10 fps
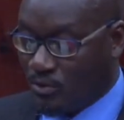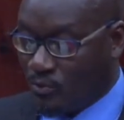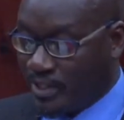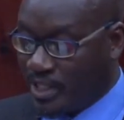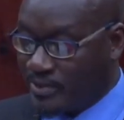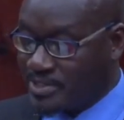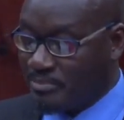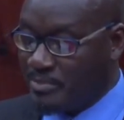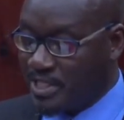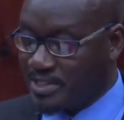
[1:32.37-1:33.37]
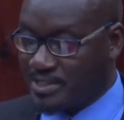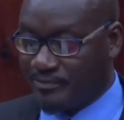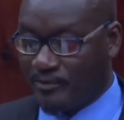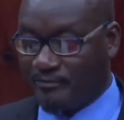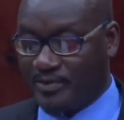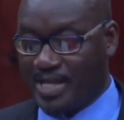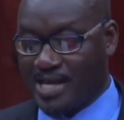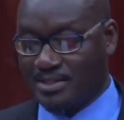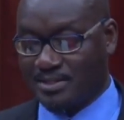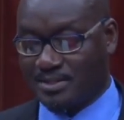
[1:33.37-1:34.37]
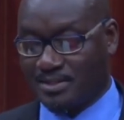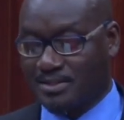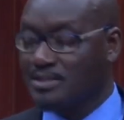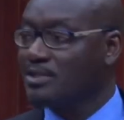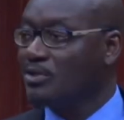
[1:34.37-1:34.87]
when there was a Minister for Finance